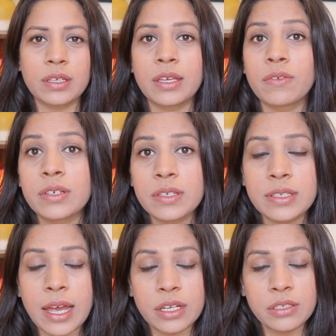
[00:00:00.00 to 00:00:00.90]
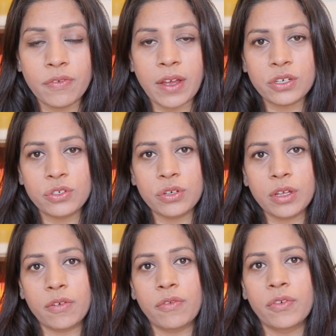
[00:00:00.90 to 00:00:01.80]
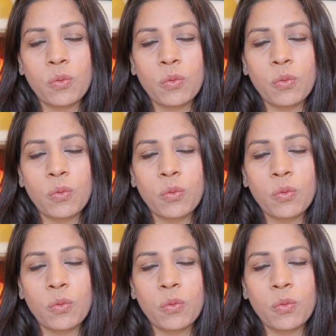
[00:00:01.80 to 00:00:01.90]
even dissatisfaction if